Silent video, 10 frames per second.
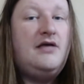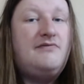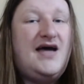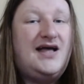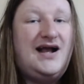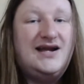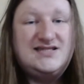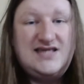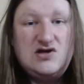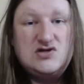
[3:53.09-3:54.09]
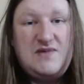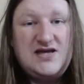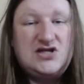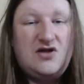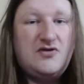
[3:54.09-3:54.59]
that kind of scales
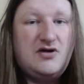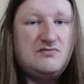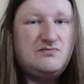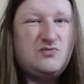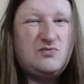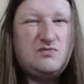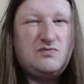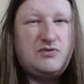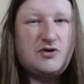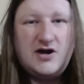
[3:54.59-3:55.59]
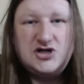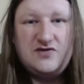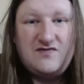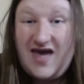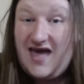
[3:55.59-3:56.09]
based on the progression of
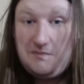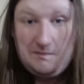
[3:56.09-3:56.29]
the game.